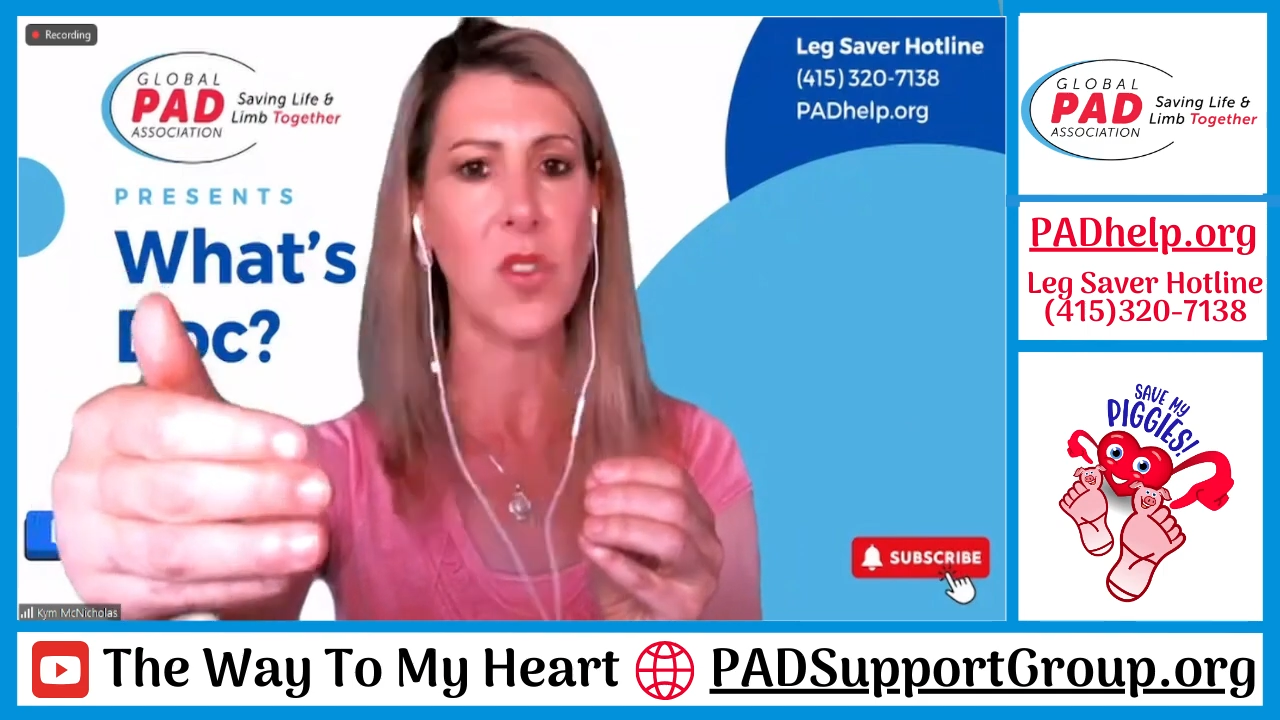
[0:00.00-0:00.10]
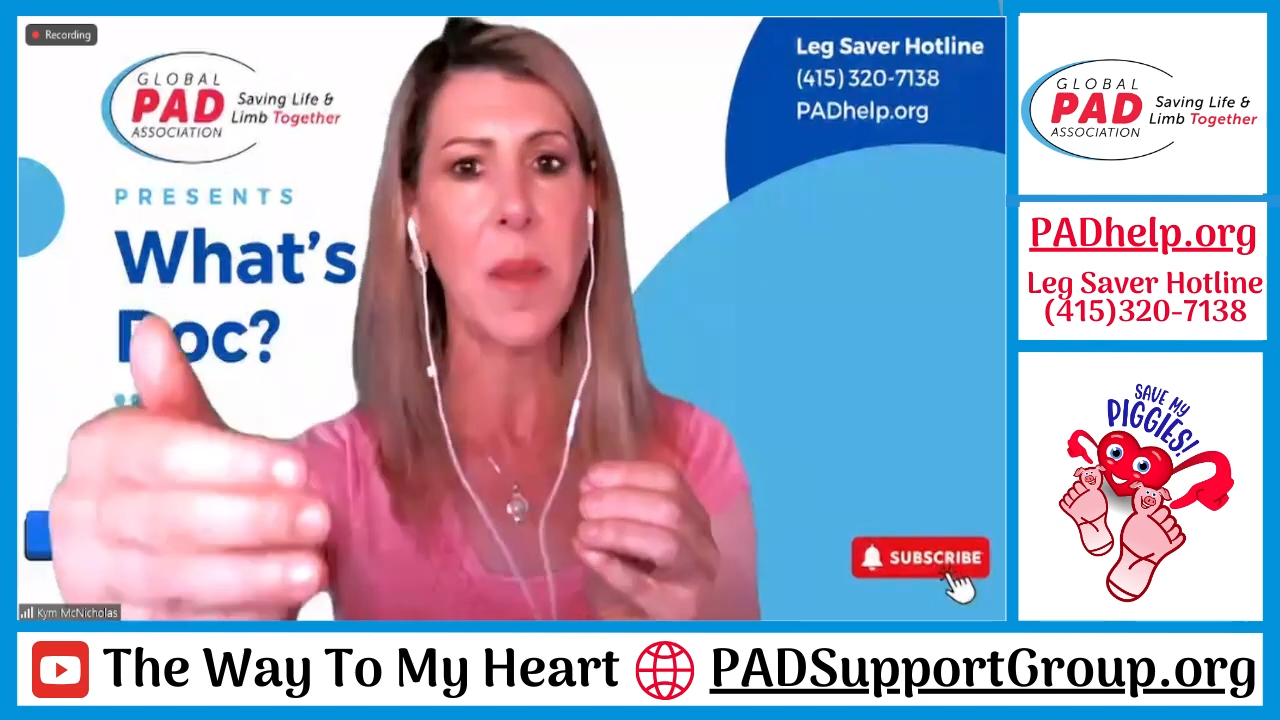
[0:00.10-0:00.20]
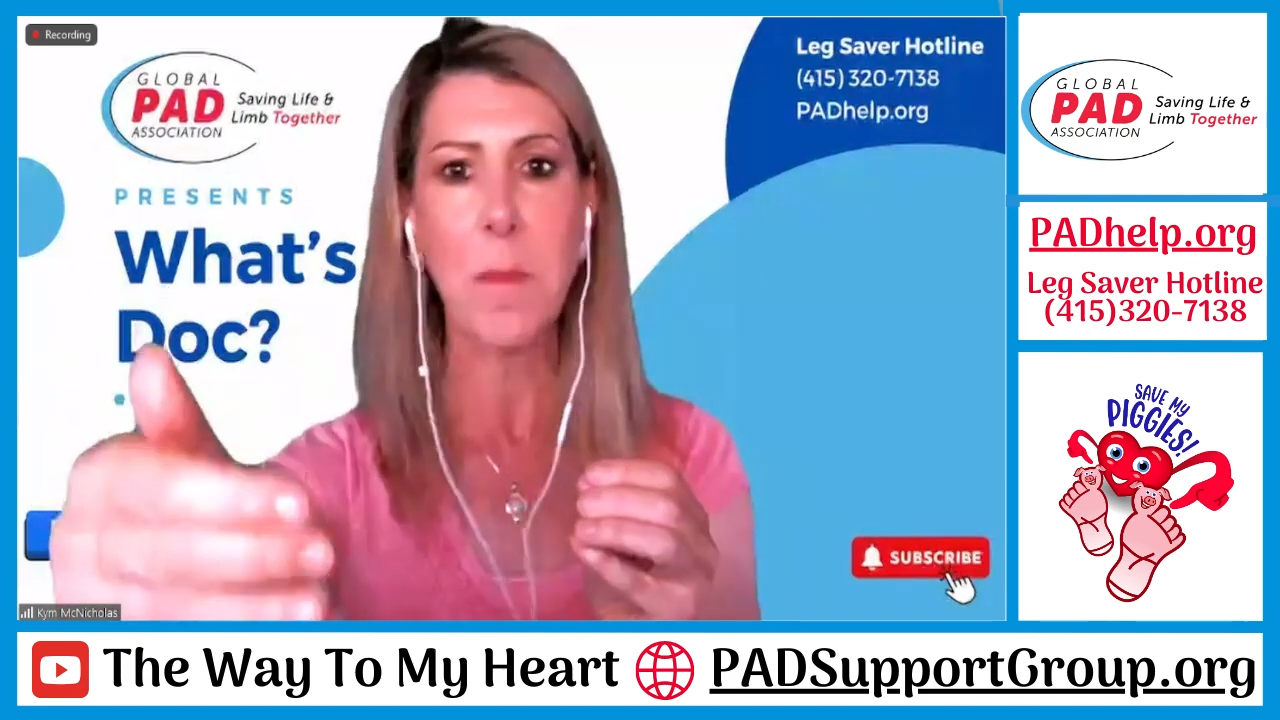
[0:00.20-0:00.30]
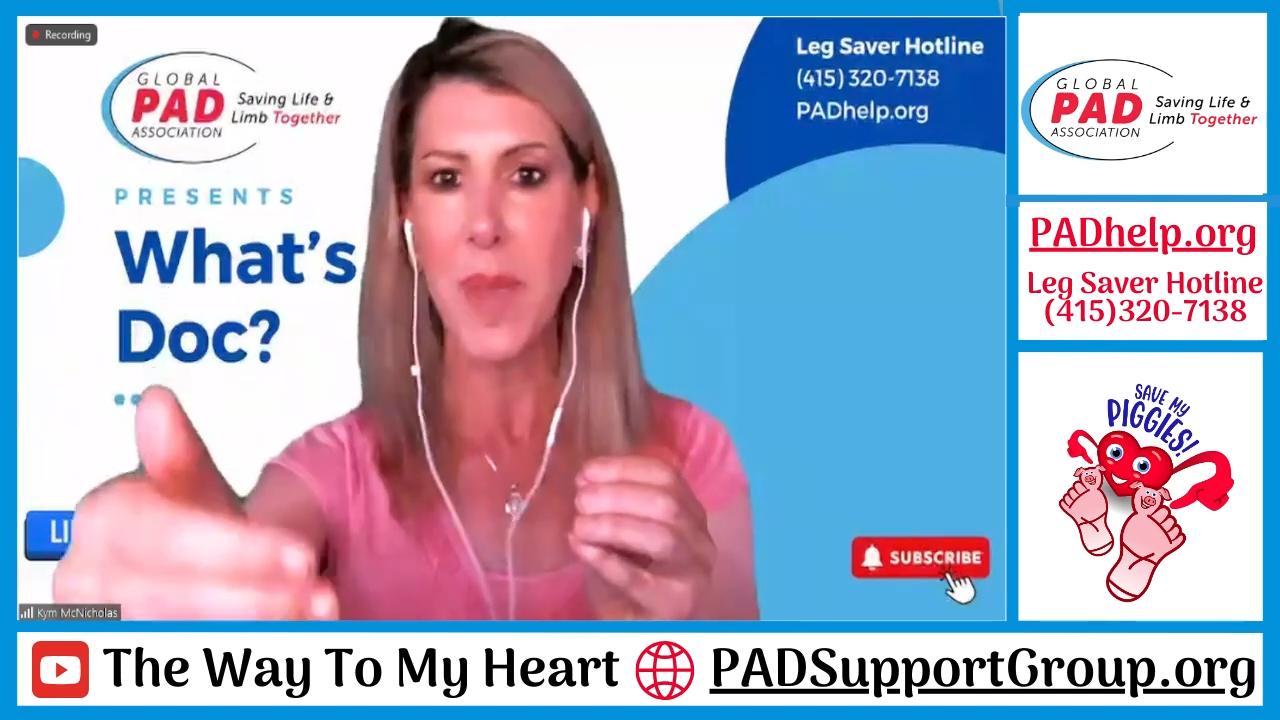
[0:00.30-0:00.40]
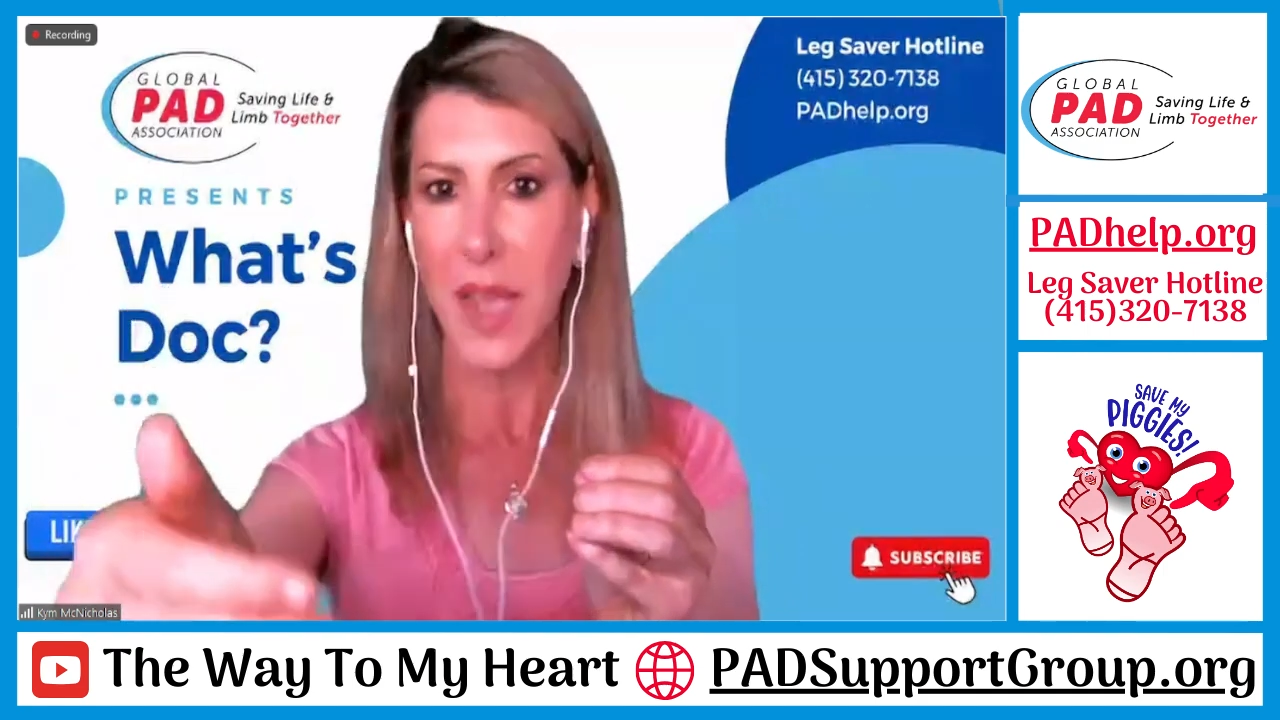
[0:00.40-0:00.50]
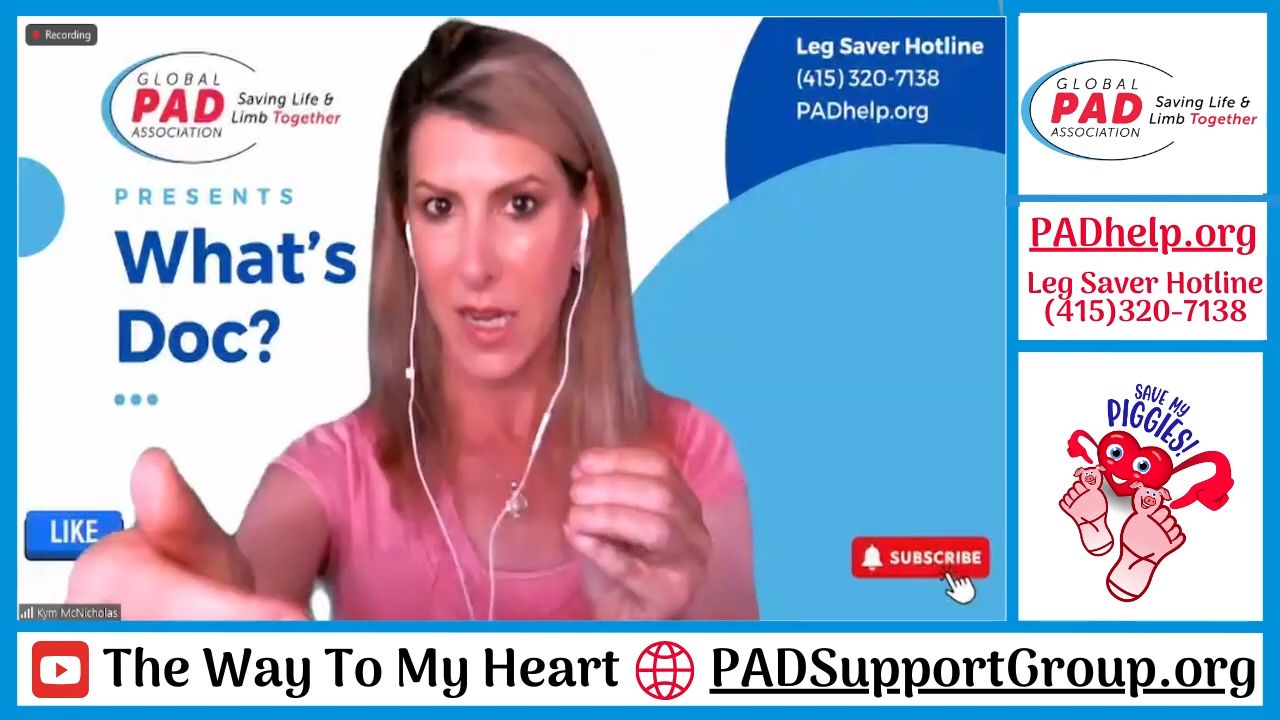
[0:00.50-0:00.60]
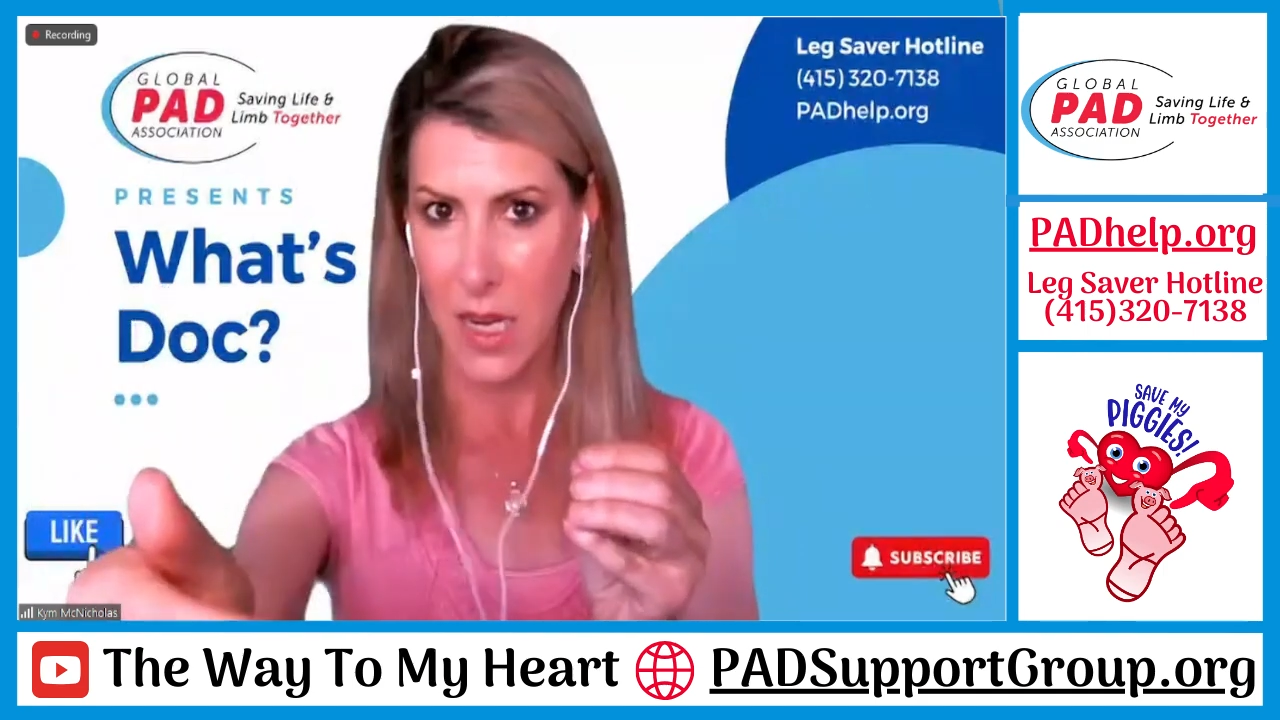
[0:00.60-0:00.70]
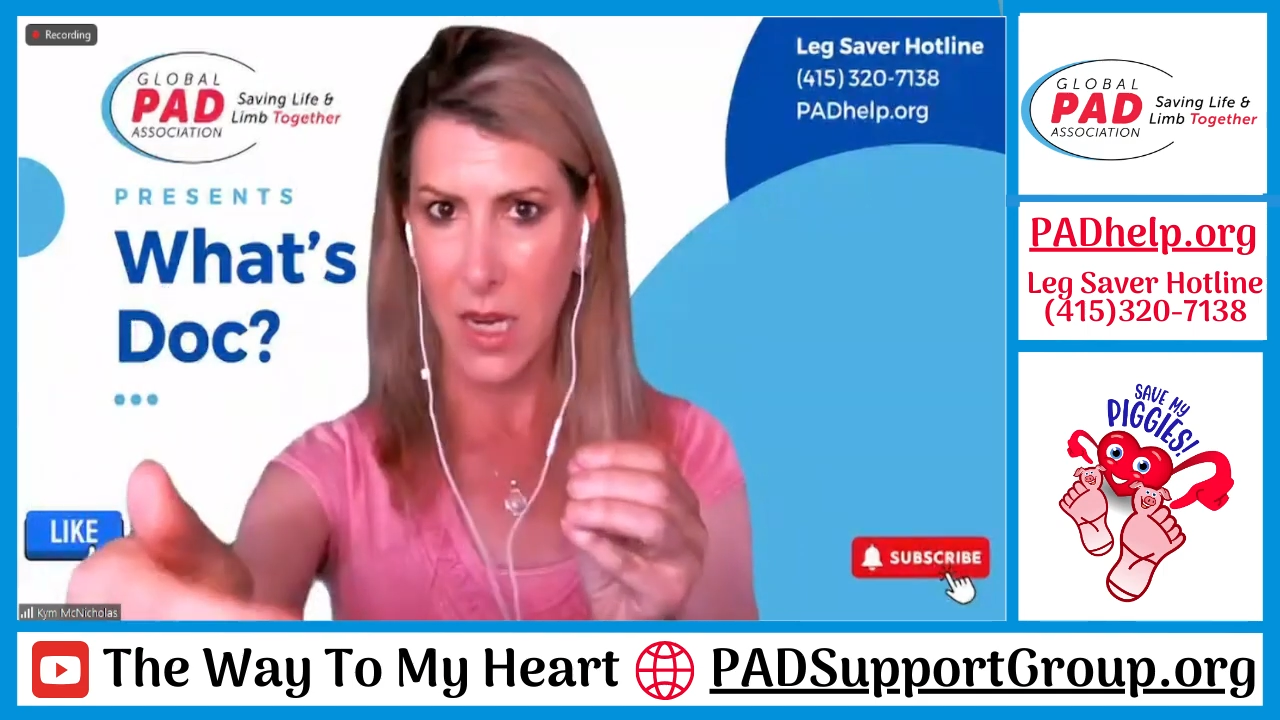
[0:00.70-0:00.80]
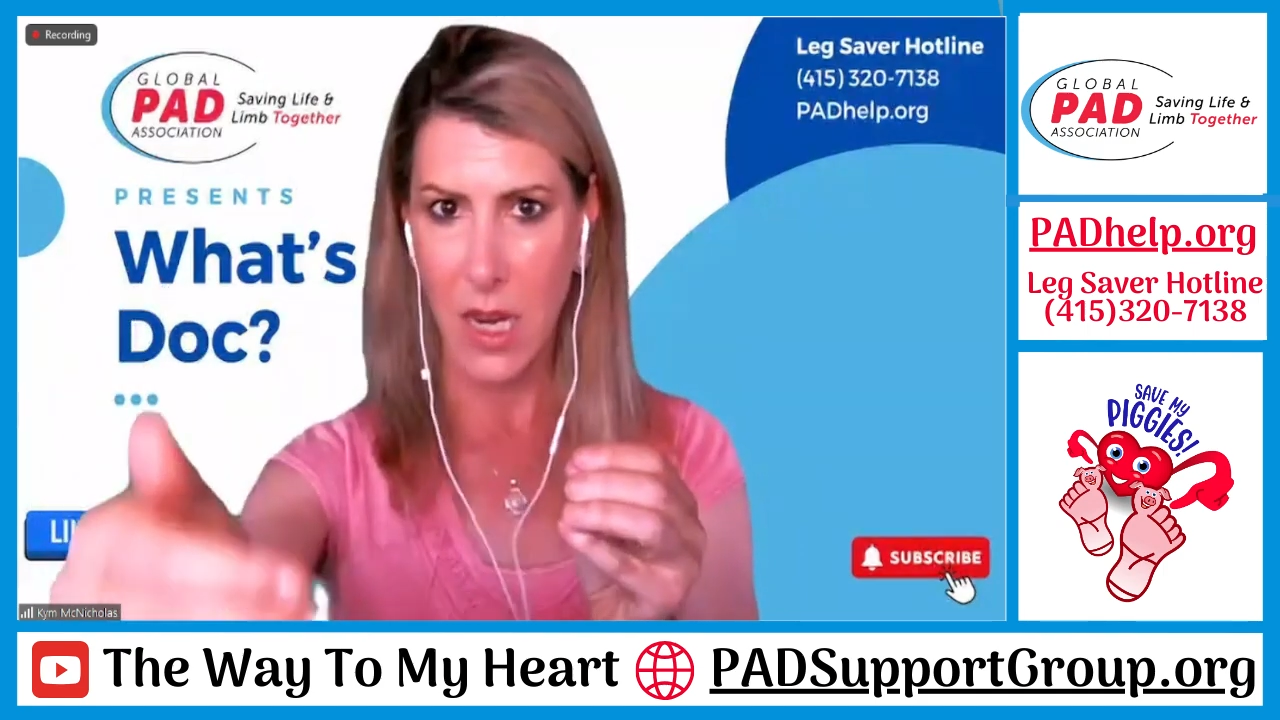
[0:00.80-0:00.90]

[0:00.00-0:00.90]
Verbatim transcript: limping